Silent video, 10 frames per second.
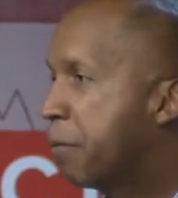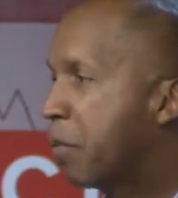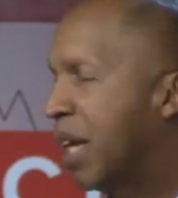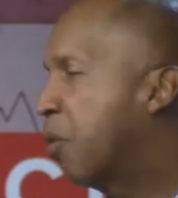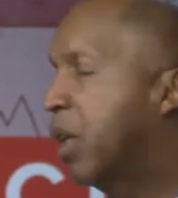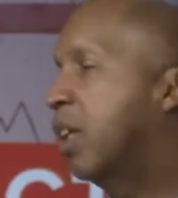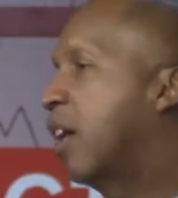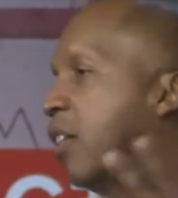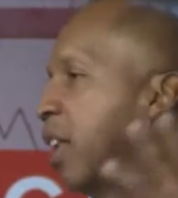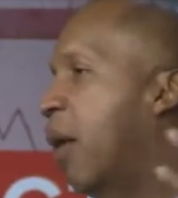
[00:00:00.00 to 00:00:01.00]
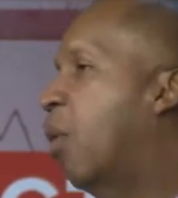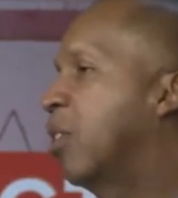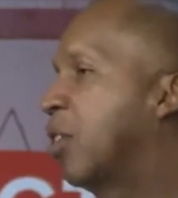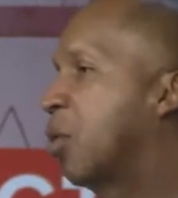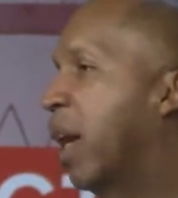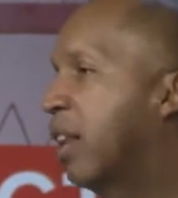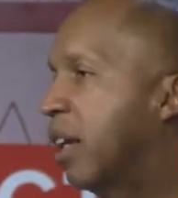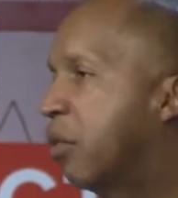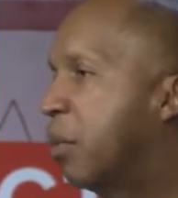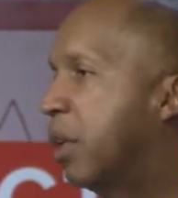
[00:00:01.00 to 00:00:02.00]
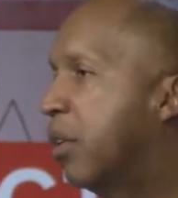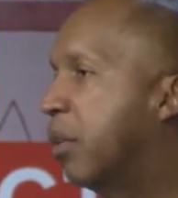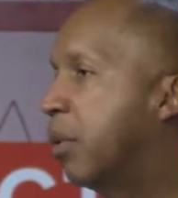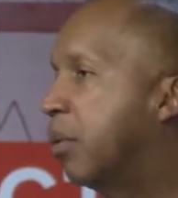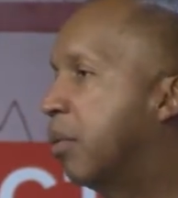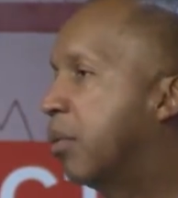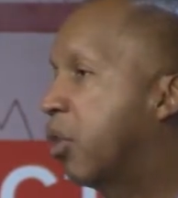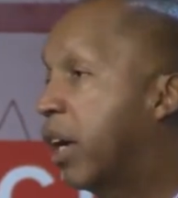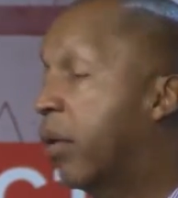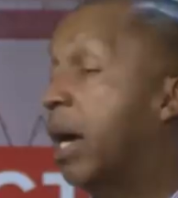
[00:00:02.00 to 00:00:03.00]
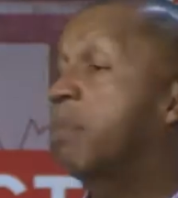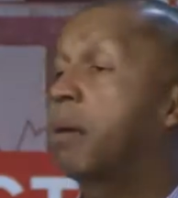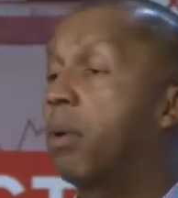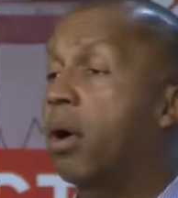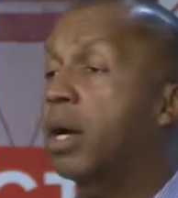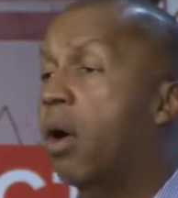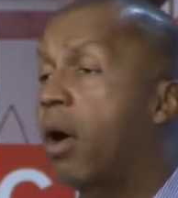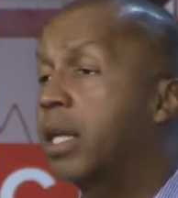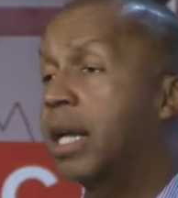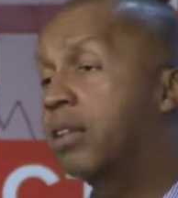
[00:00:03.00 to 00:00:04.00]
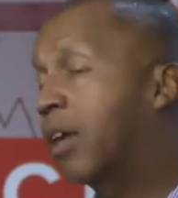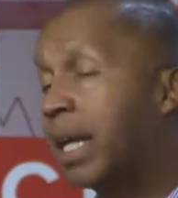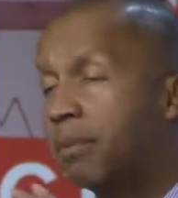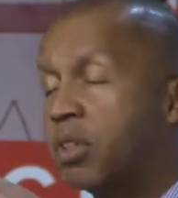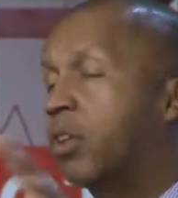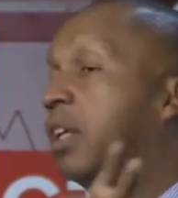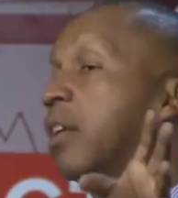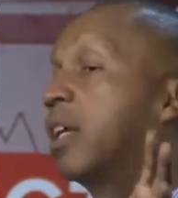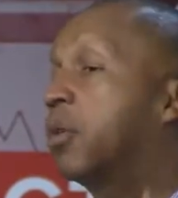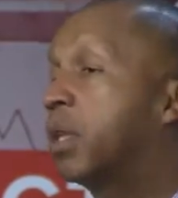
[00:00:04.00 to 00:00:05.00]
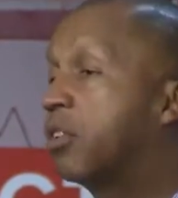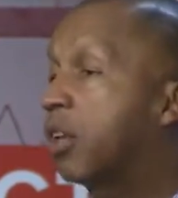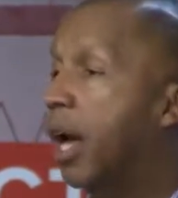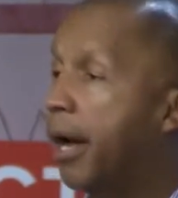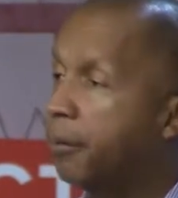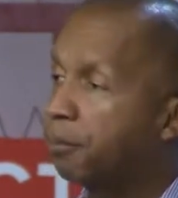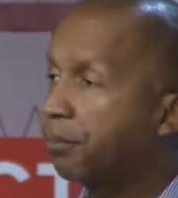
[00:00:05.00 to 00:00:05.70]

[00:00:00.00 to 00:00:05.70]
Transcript: And I realized that that wasn't the right thing for me to do. So I grabbed my bar card, and I decided I'm just going to deal with this guy.